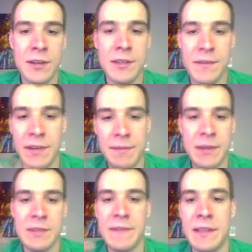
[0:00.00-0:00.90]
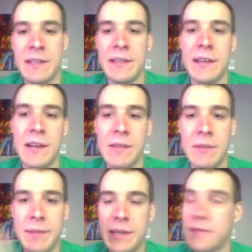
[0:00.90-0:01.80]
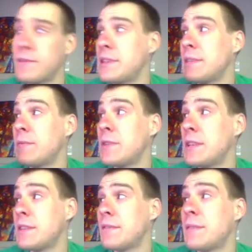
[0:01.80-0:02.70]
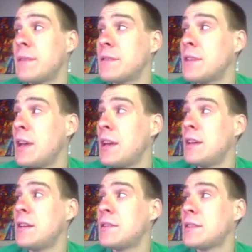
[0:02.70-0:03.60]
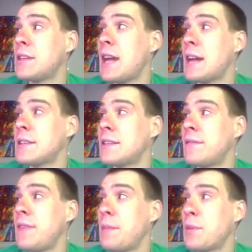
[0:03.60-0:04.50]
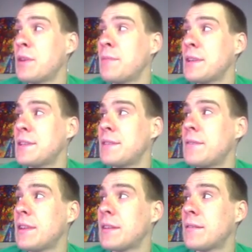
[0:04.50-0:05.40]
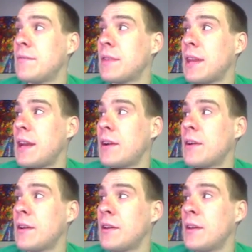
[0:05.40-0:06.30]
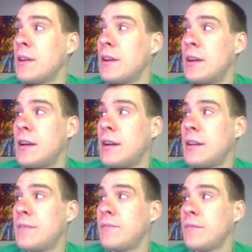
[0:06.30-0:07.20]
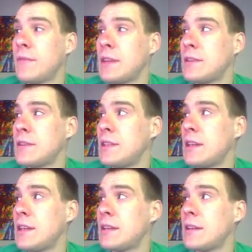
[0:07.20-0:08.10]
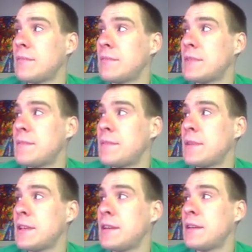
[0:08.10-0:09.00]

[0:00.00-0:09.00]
Different amounts of ethylene glycol will make the freezing point different amounts. Here's gas, a vapor mixing with air, and you see that miscibility.